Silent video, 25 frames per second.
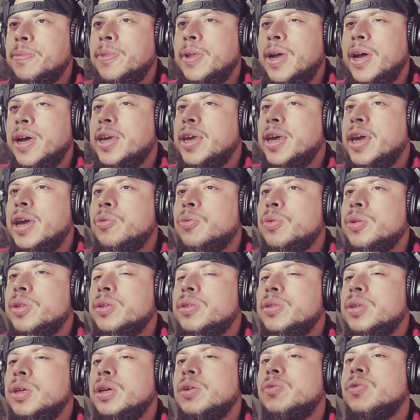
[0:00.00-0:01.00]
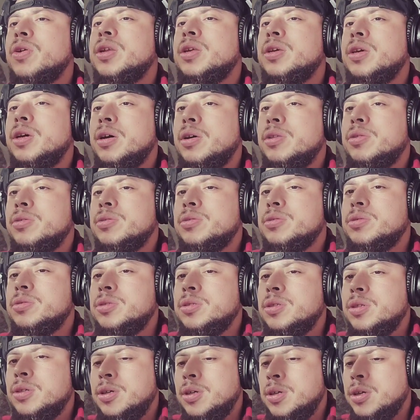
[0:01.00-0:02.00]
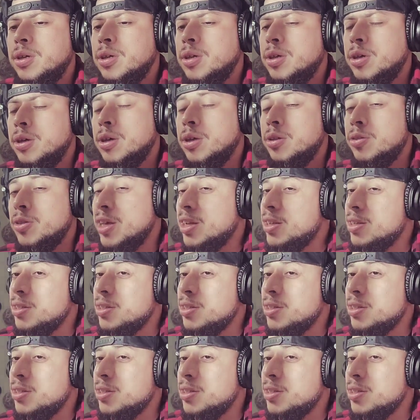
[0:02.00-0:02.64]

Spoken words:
I can't really think of any others that